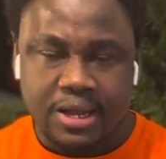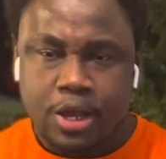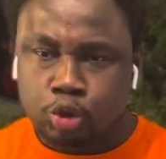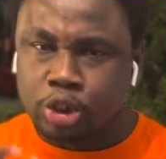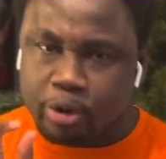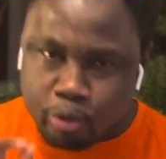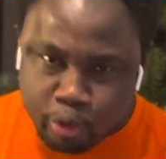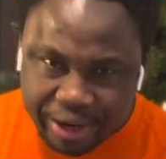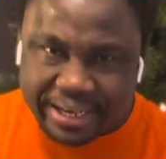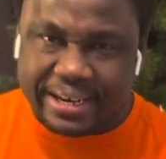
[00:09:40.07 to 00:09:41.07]
So the
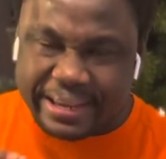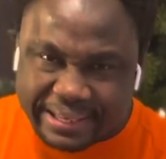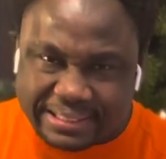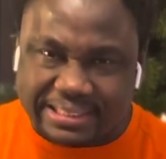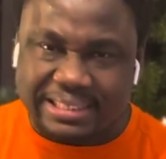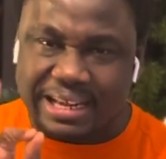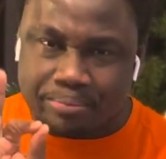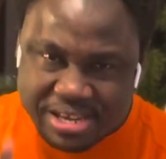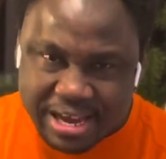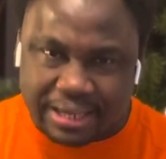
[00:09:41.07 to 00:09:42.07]
winning instinct
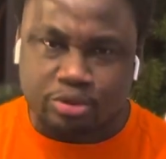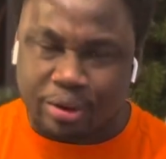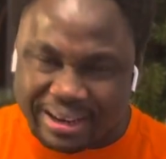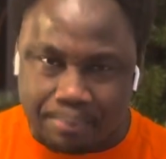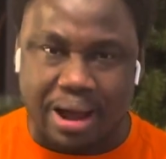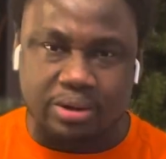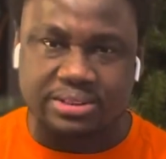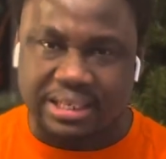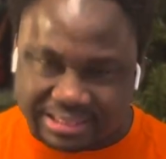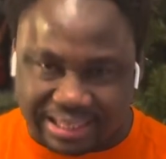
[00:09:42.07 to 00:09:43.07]
I'm here talking
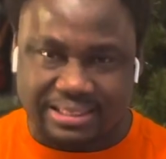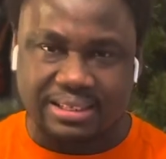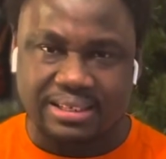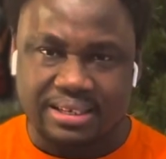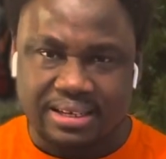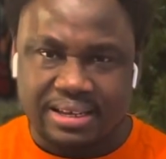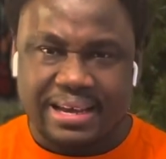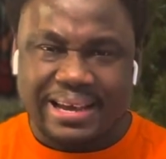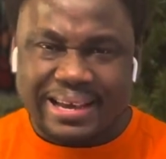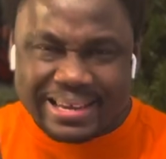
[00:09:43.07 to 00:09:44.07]
about is that
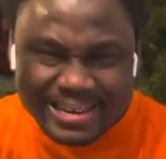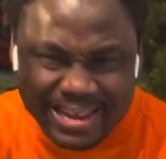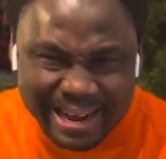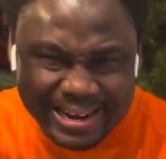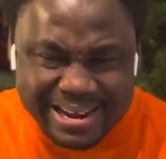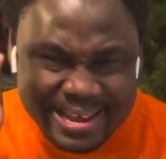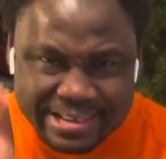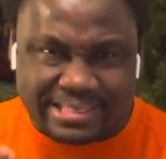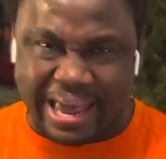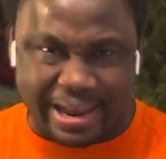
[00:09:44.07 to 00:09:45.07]
get it
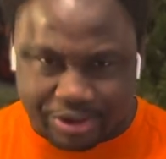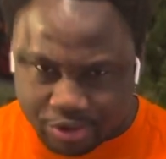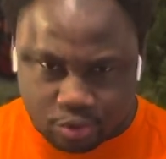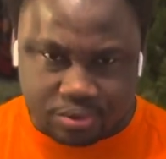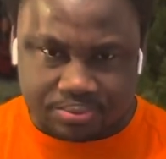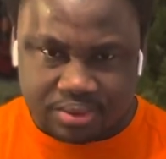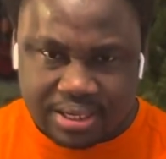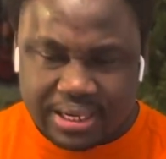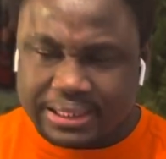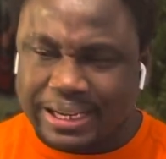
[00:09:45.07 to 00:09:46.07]
inside you.
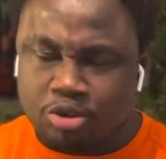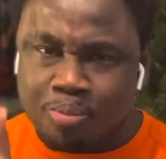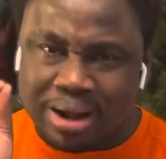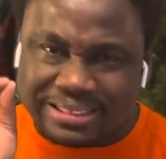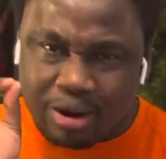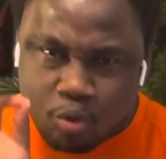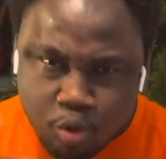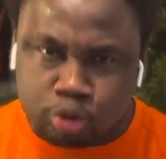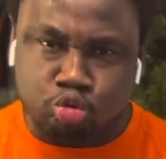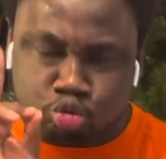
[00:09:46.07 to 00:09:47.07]
That no matter
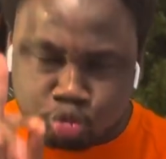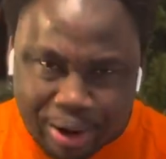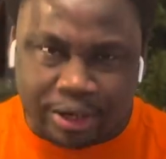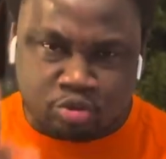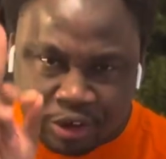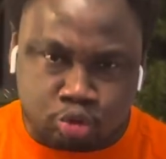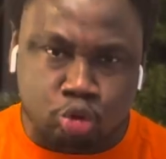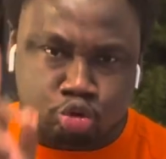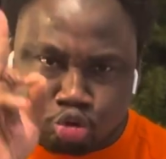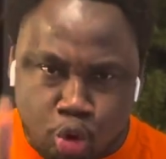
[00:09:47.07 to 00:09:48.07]
what
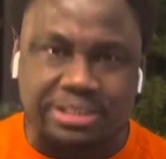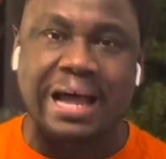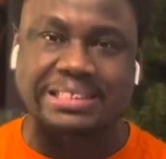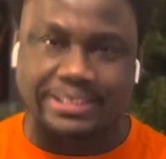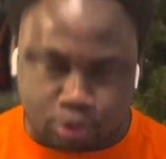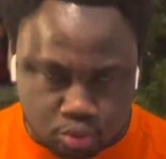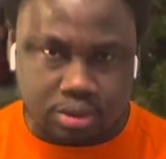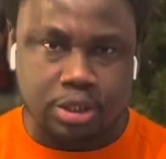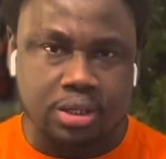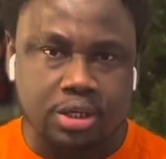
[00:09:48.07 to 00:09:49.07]
2022 throws at you,
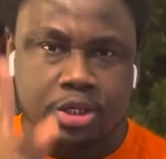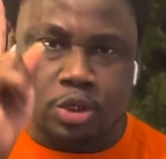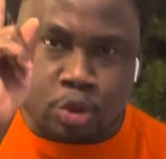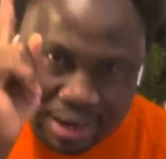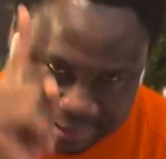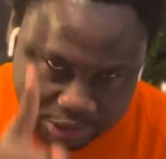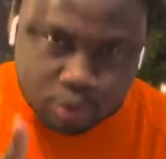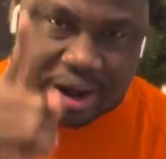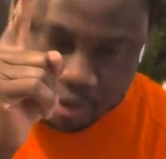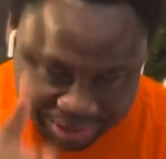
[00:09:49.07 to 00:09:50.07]
you are
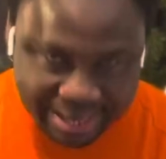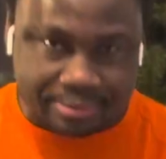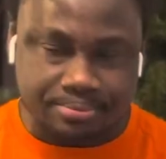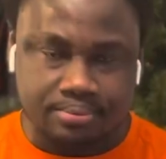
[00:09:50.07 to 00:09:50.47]
still a winner.